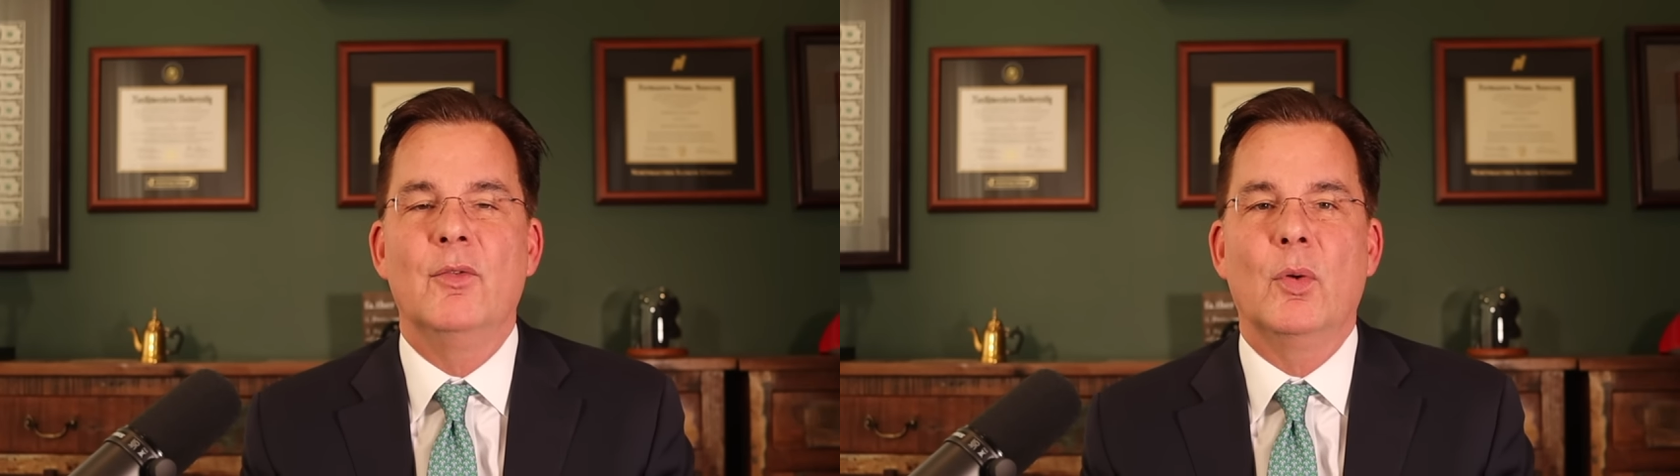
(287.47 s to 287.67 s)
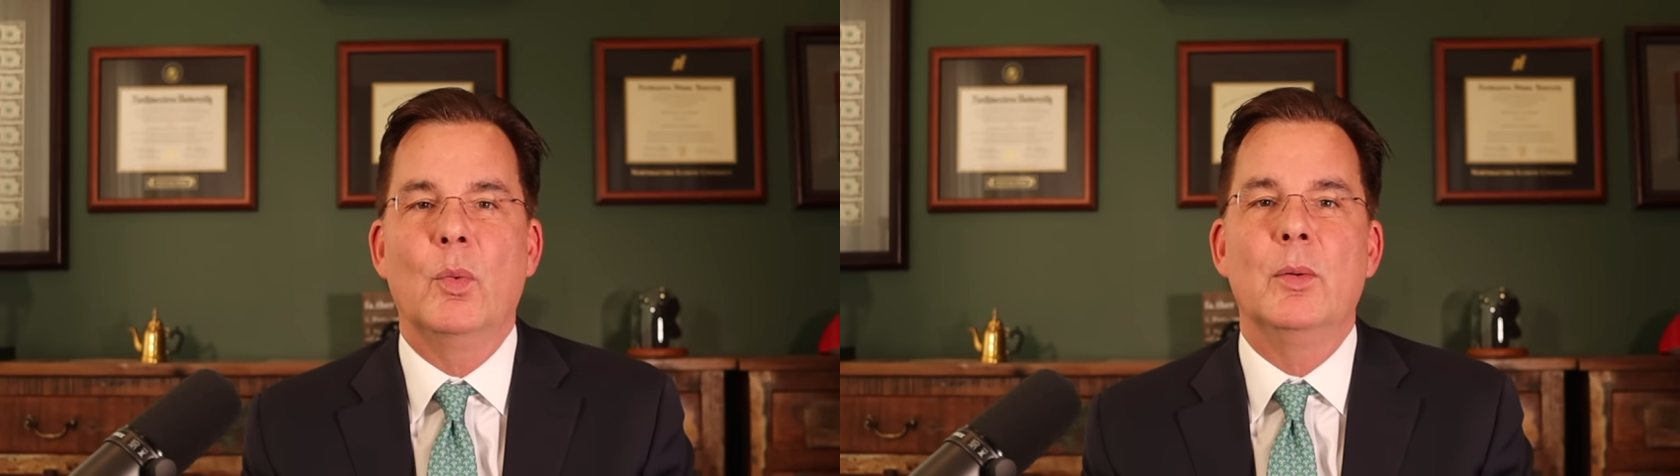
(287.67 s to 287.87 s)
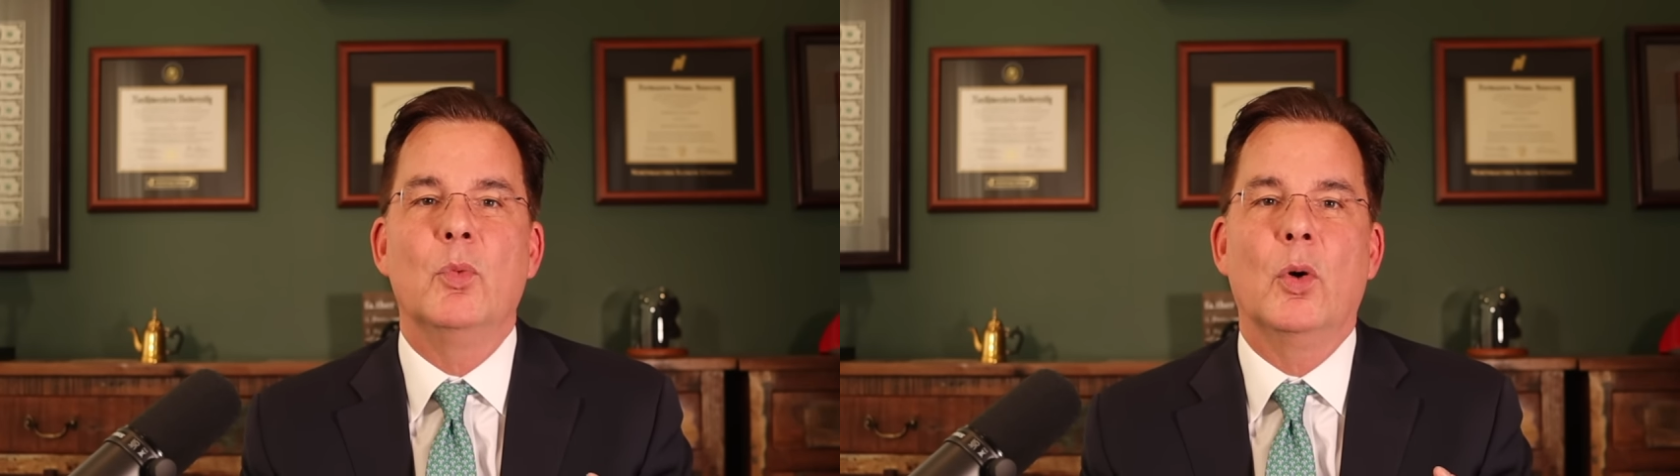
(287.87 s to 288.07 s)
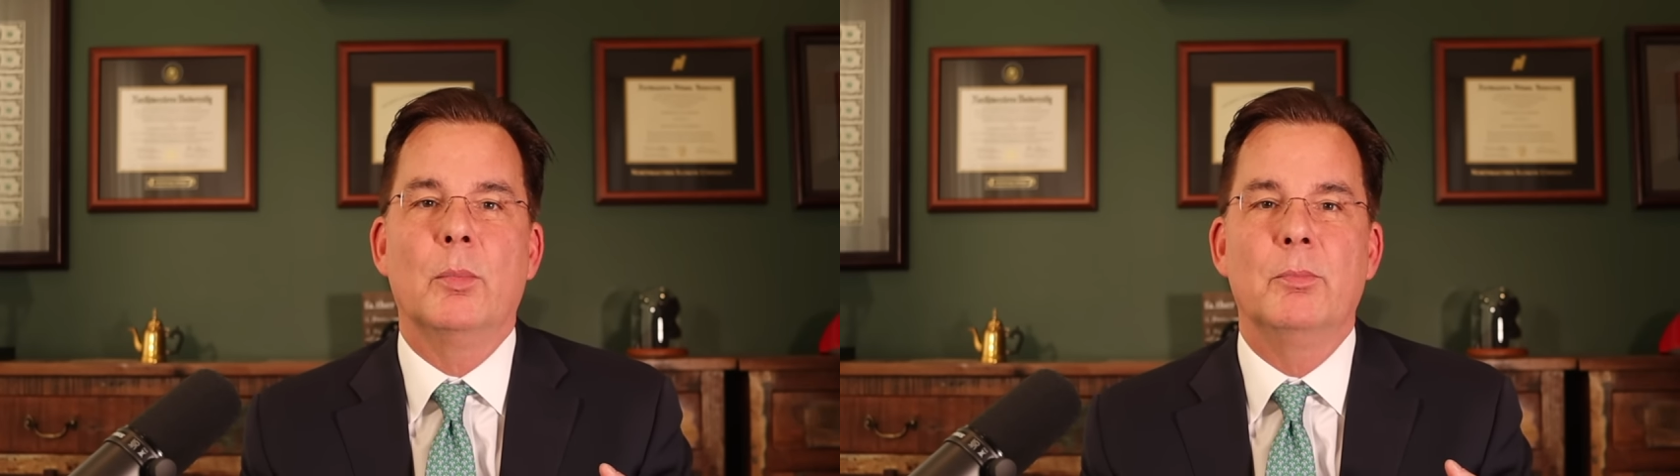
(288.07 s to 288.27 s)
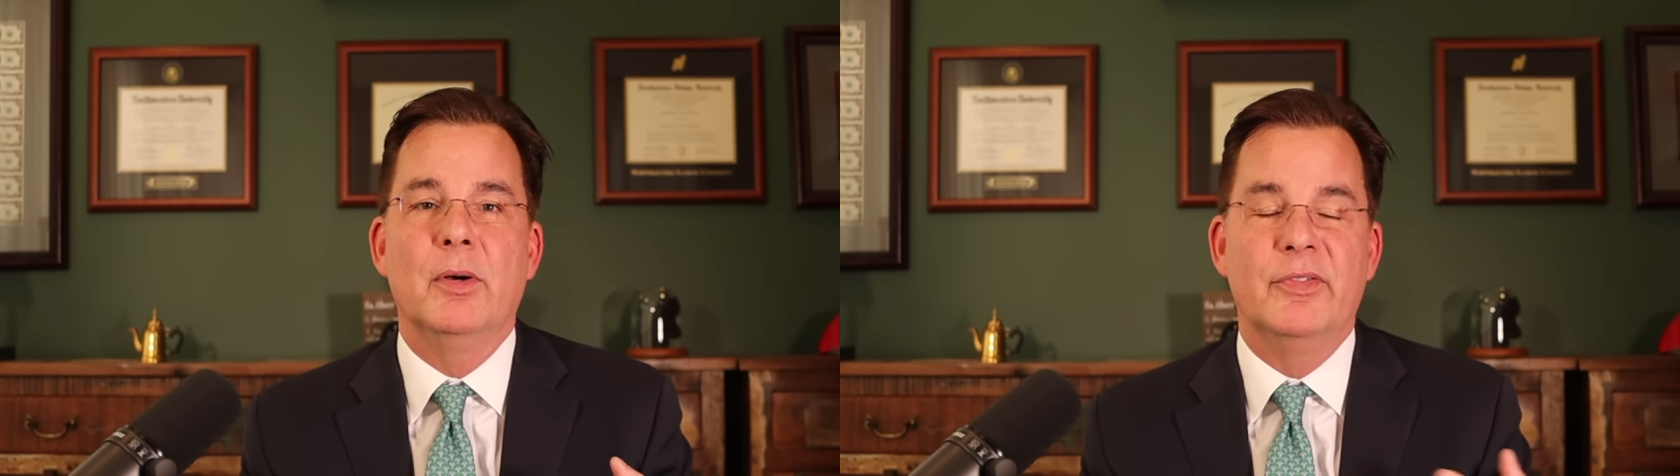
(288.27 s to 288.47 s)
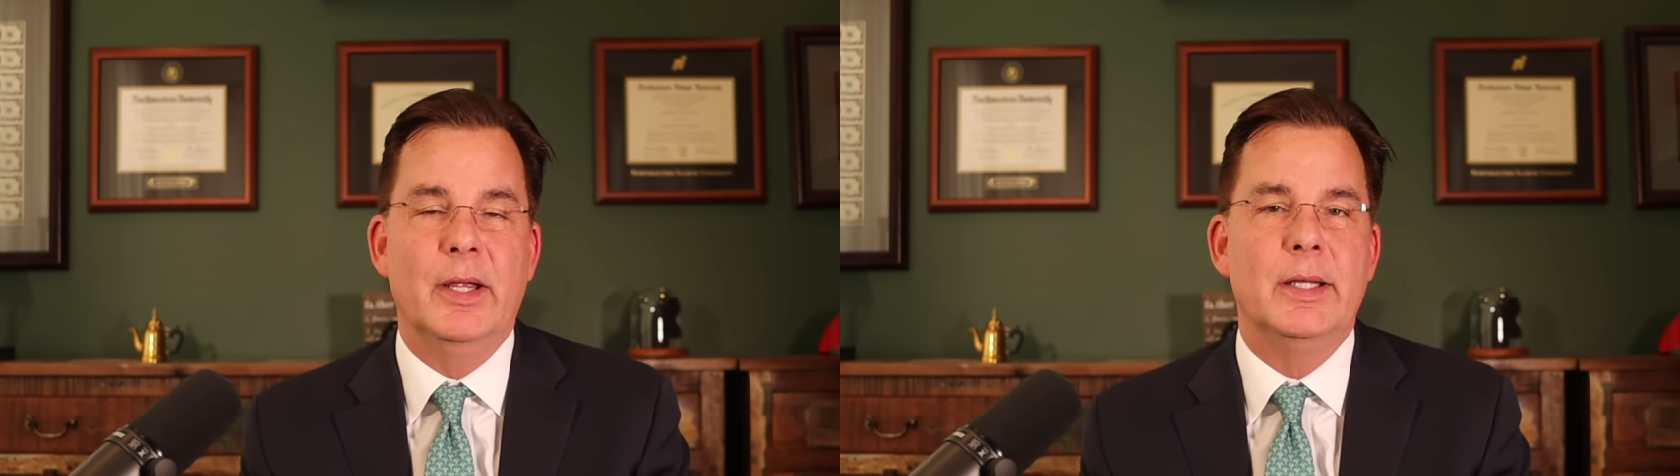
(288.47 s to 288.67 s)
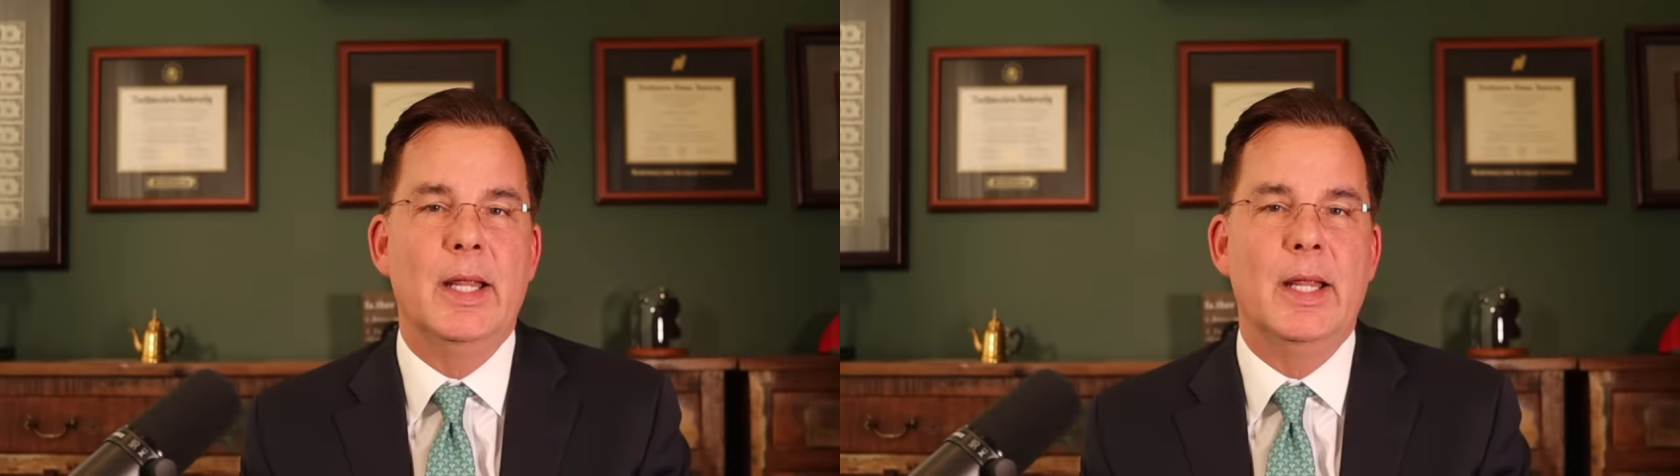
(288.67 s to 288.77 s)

for one more buffet